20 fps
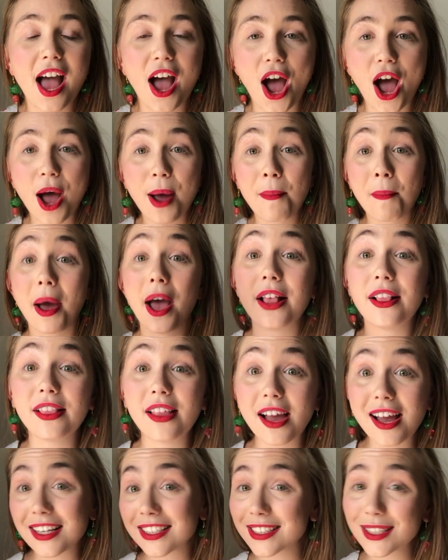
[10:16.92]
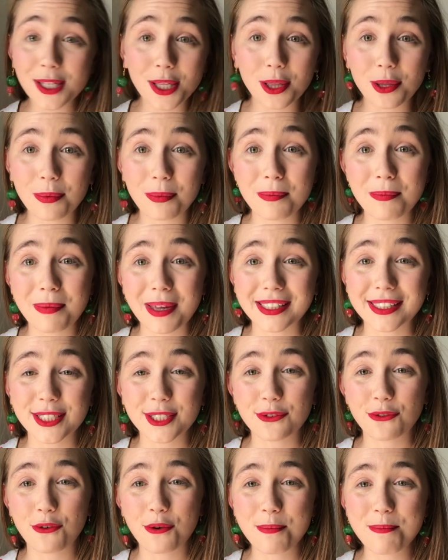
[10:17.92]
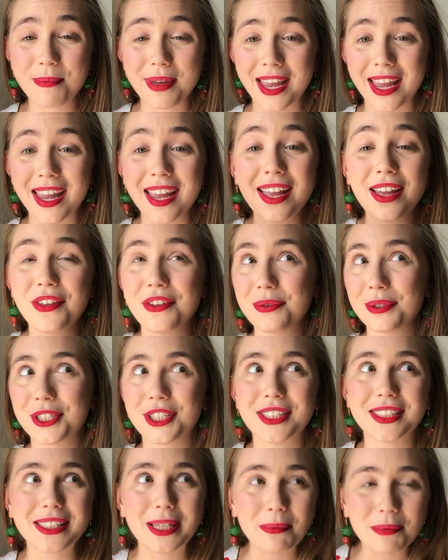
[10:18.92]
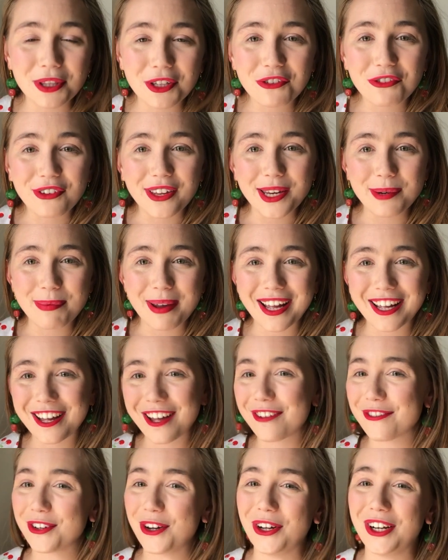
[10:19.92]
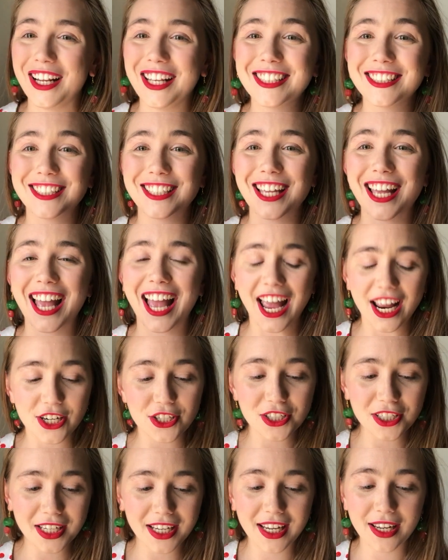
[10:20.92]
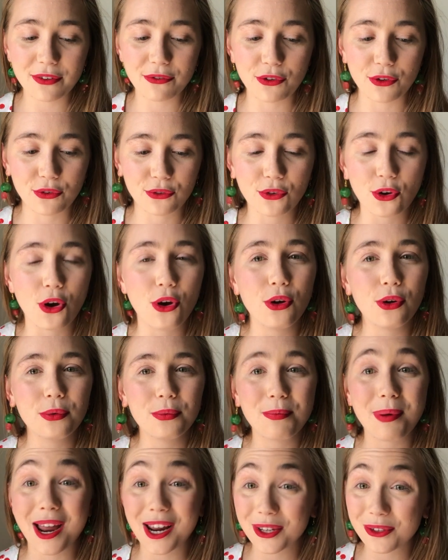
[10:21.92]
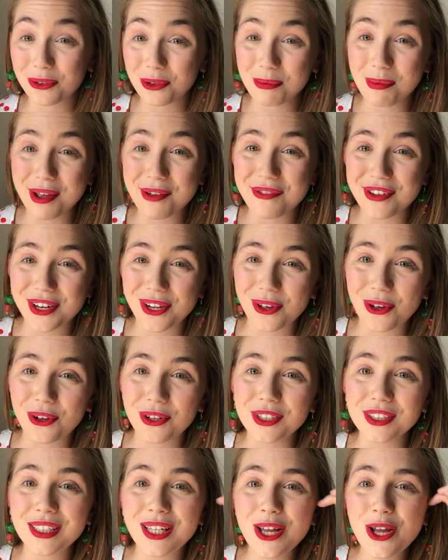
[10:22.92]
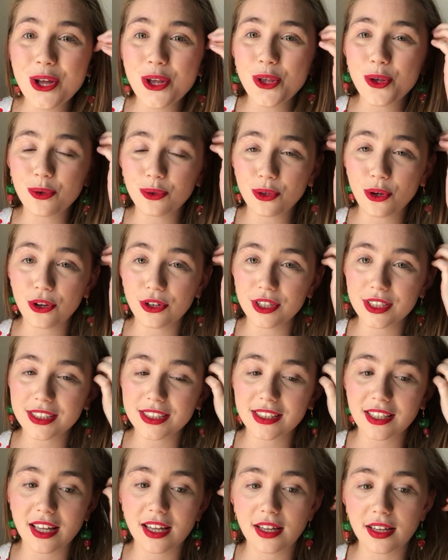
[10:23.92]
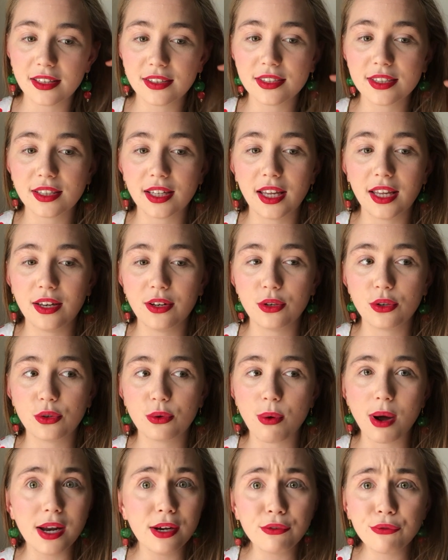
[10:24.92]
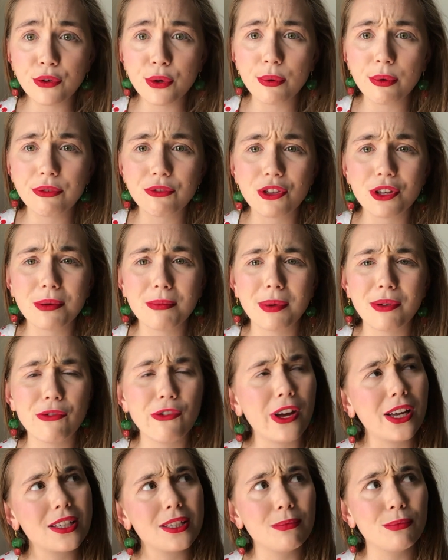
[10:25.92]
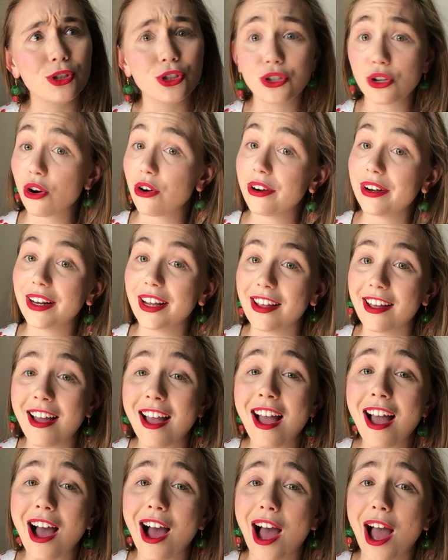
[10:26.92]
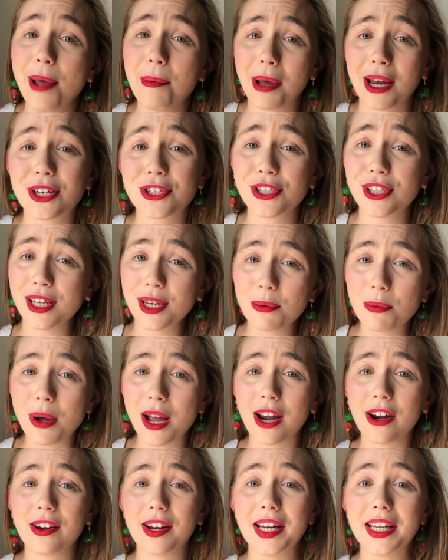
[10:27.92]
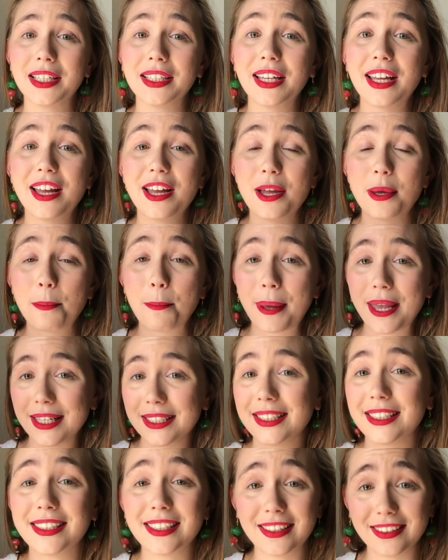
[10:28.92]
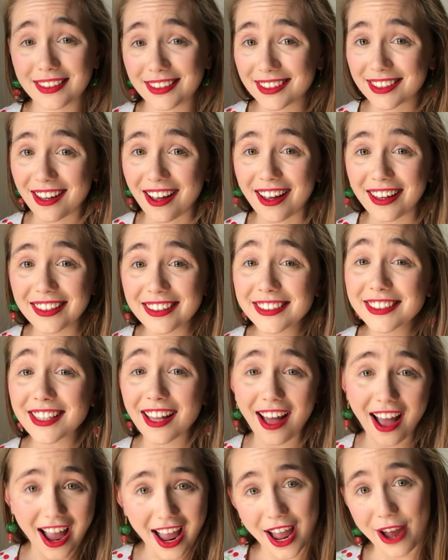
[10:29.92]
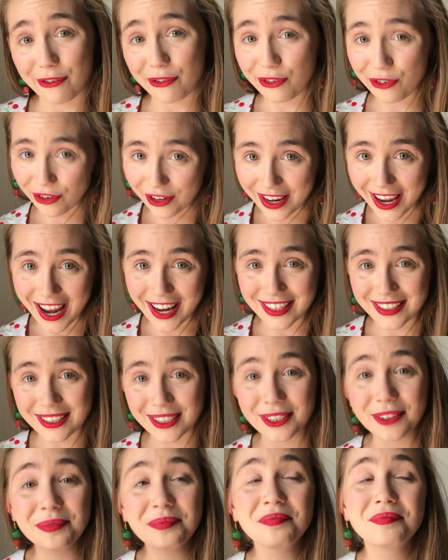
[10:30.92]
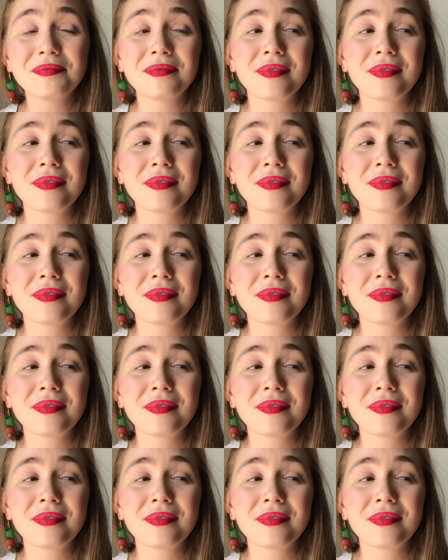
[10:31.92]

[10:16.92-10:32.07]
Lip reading: A last little message from me, which is some of the feedback I've got, is actually if you've gone back through my videos, you'll notice that in quite a few of them, in fact a majority, I'm actually wearing pieces and designs that I have created.